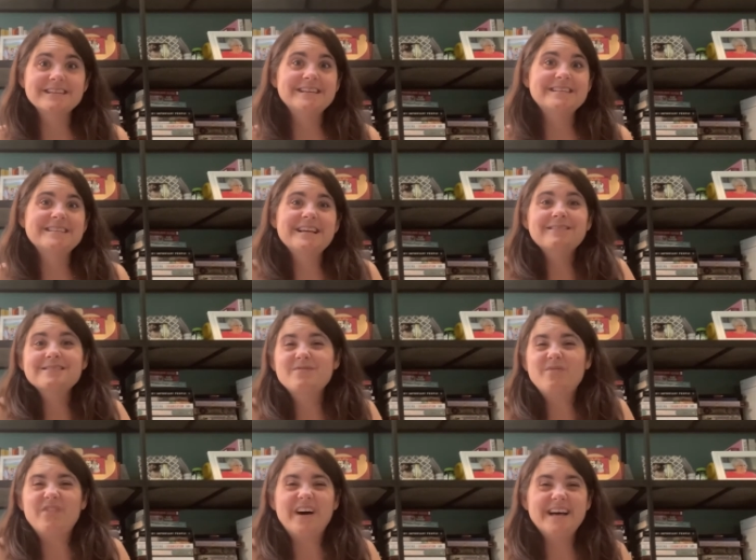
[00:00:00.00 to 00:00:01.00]
It sounds
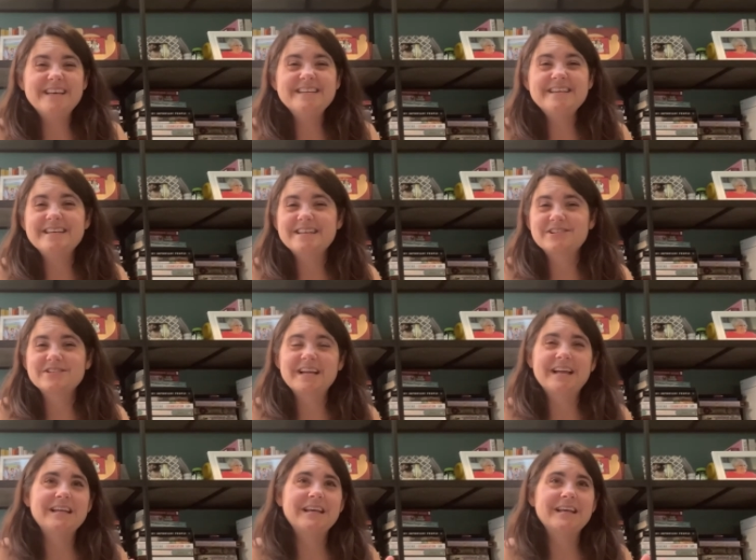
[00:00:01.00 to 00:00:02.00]
fun and
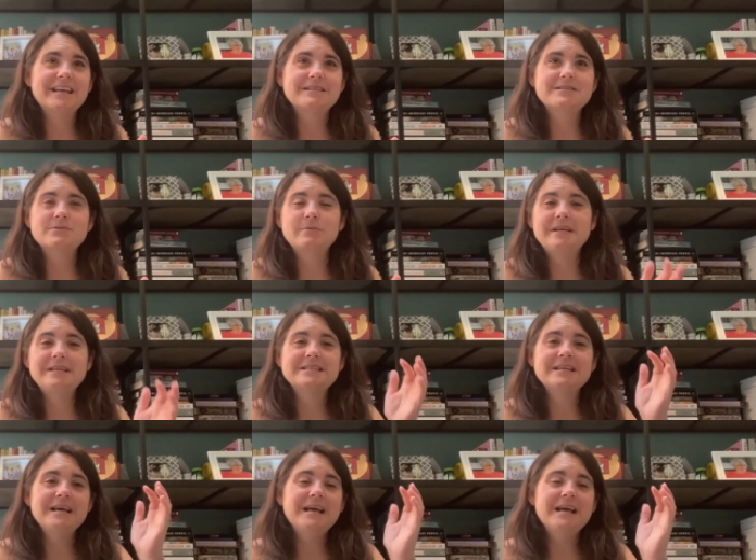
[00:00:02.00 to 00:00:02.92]
entertaining and sweet